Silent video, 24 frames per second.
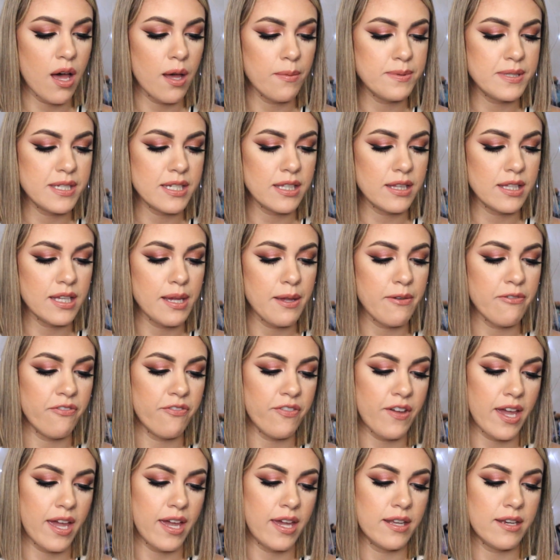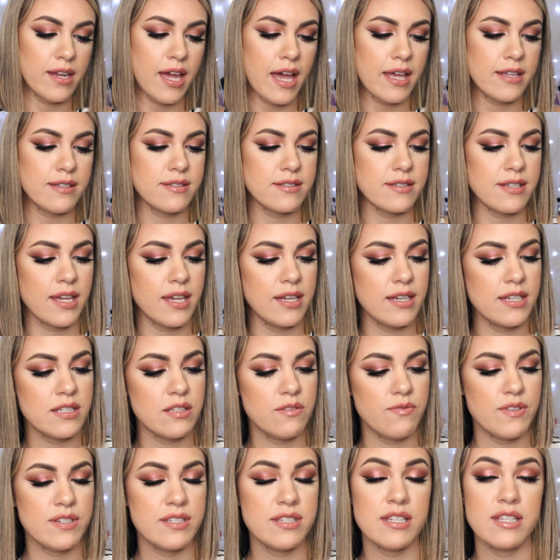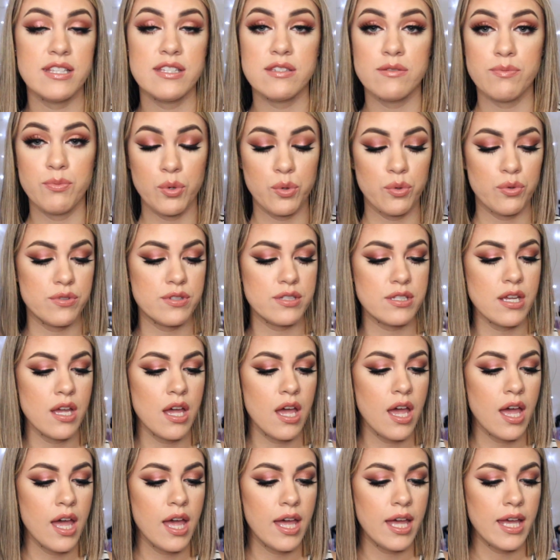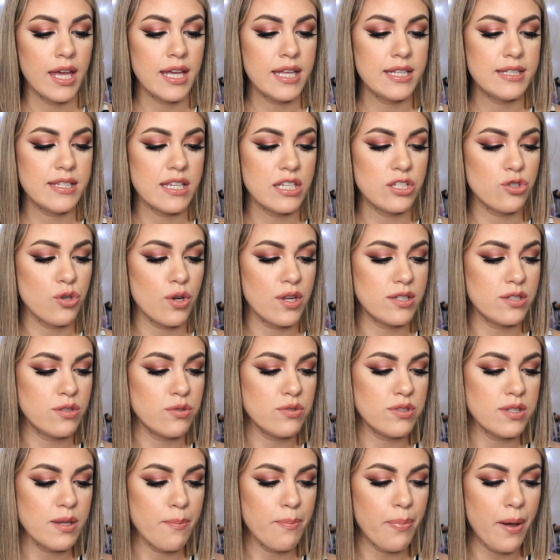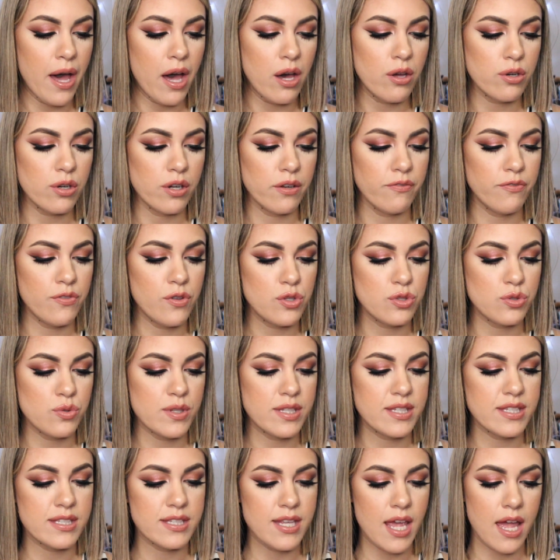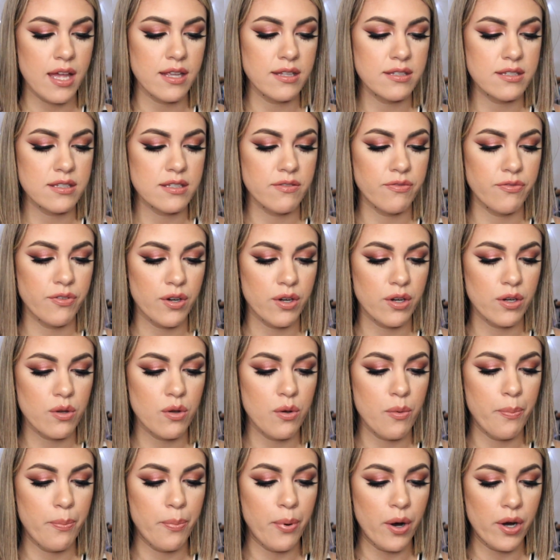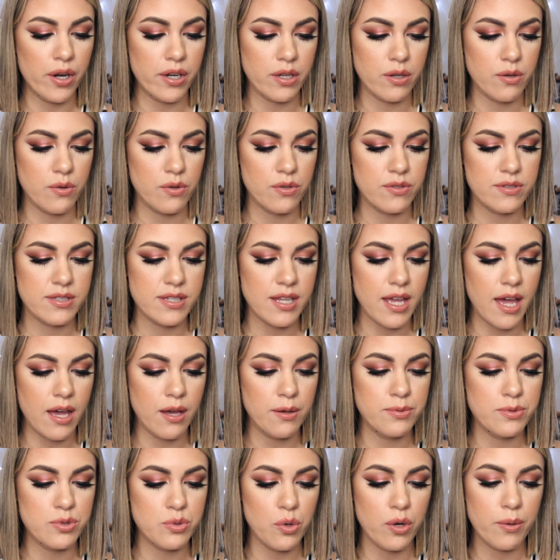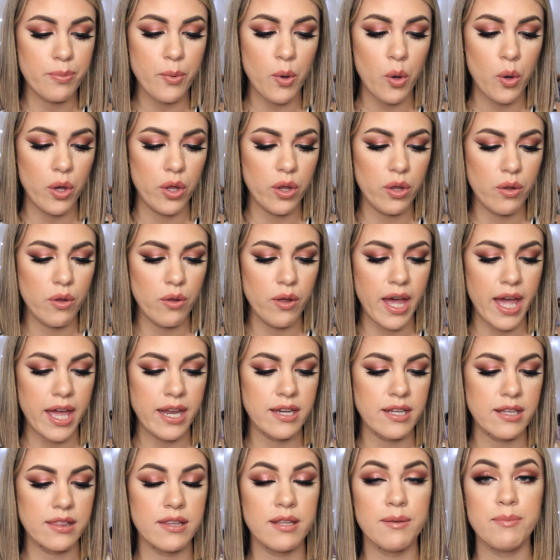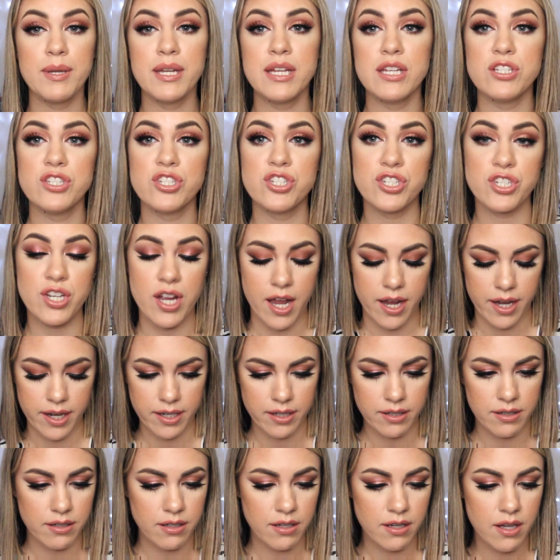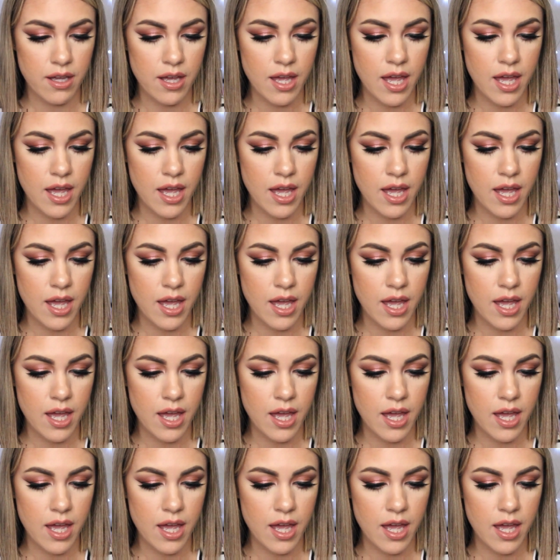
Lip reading: optically fade as skin is visibly smooth. It's a translucent powder infused with satin spherical particles that absorb oil and eliminate shine,